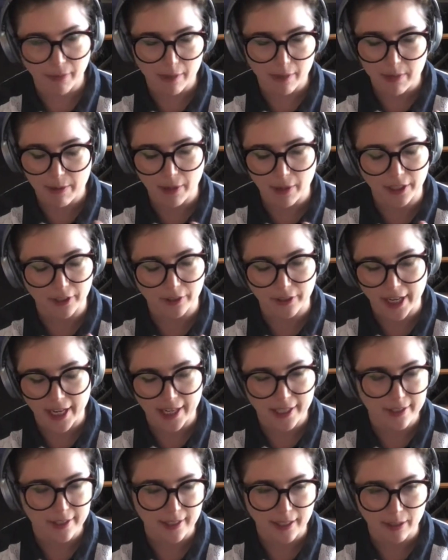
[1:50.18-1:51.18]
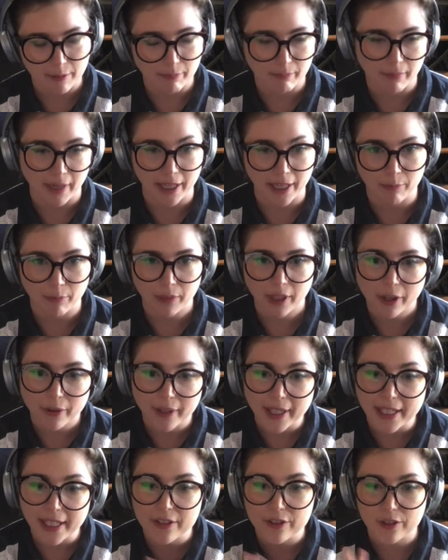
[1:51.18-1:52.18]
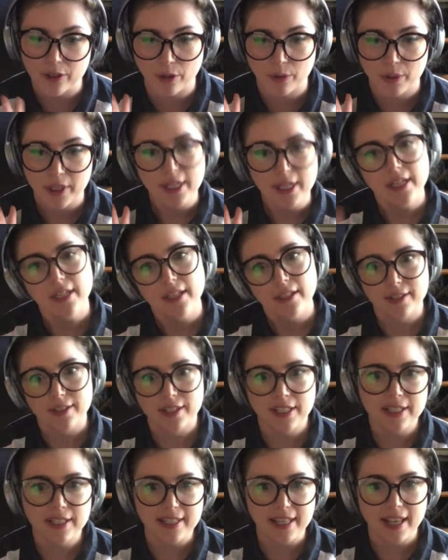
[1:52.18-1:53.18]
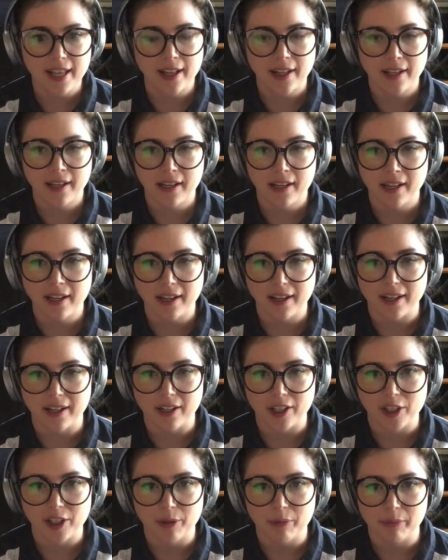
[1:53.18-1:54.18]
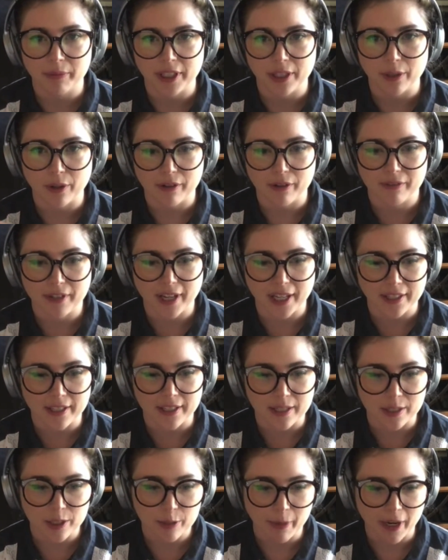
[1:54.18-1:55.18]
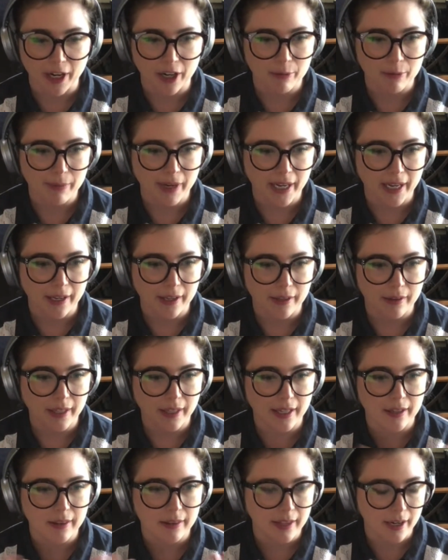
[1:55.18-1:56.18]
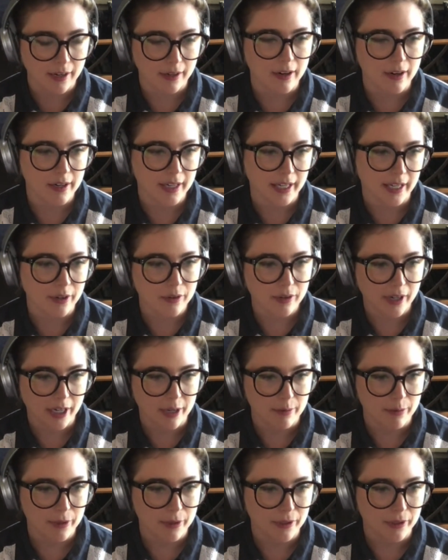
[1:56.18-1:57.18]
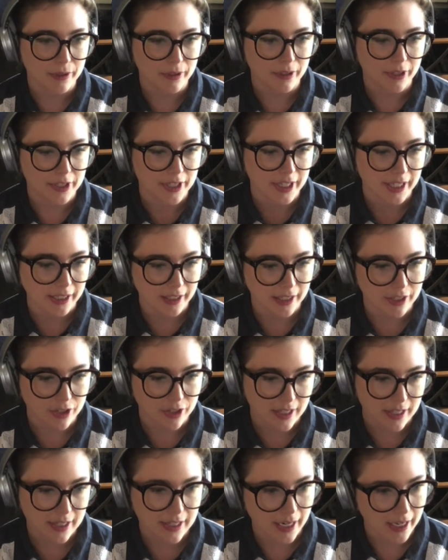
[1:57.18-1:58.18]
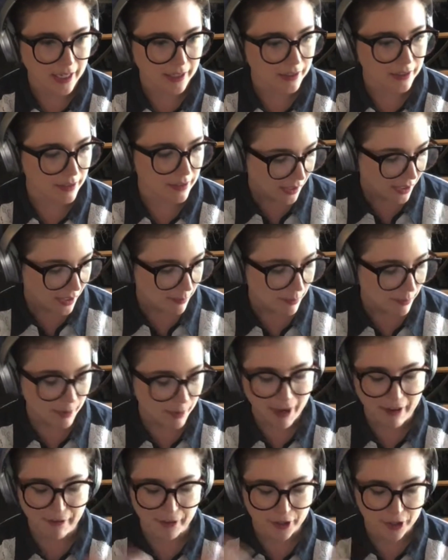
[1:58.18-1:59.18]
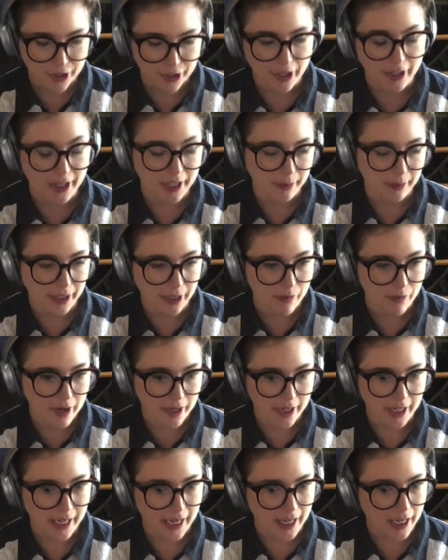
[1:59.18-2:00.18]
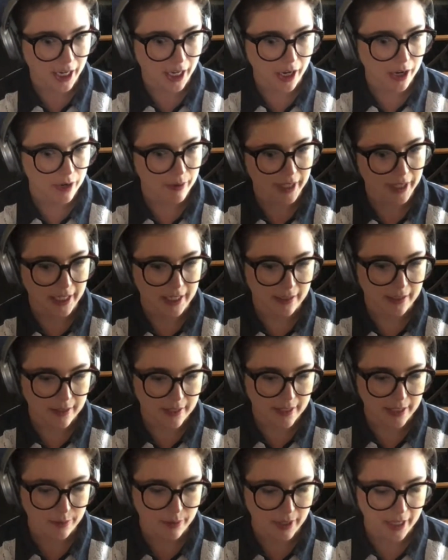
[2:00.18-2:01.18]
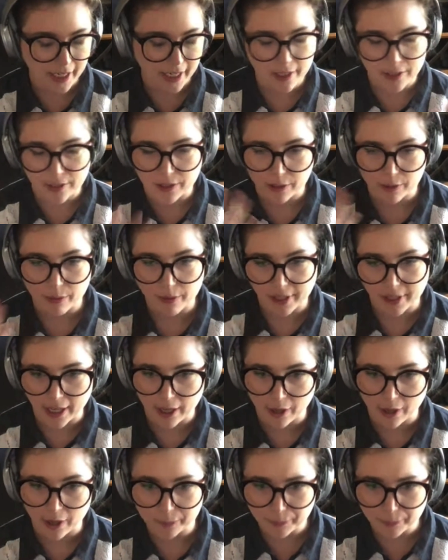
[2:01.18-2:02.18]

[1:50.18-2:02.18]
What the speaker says: Bimong array is mind blowing. So since then, I've gotten inspired by their incredible articulation styles. But my first doll, I really wanted to kind of go in and see what I could do without